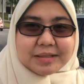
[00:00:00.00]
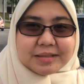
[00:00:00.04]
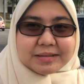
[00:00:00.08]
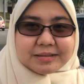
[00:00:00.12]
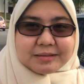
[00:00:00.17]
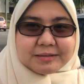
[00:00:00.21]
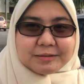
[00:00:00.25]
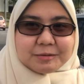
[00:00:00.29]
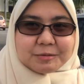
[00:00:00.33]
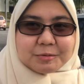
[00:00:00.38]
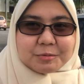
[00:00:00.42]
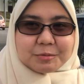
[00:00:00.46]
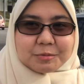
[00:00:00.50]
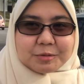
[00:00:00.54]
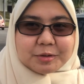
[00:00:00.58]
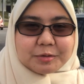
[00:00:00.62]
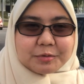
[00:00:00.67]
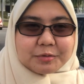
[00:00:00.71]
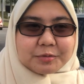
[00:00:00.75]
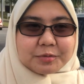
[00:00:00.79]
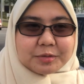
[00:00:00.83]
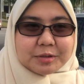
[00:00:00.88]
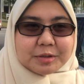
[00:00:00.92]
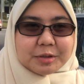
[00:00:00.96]
until
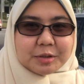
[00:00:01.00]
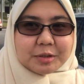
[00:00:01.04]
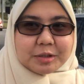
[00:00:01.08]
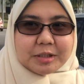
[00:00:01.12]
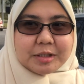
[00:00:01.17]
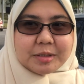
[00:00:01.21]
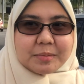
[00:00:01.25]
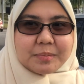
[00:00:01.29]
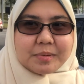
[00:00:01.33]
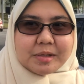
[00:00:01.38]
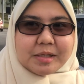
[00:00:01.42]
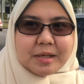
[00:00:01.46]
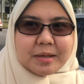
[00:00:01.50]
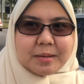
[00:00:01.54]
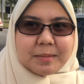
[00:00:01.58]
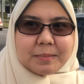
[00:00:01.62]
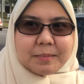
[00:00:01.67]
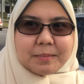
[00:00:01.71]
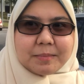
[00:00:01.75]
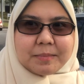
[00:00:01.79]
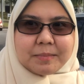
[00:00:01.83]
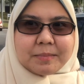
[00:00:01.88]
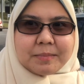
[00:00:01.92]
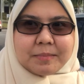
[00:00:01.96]
12.30
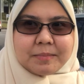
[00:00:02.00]
p.m.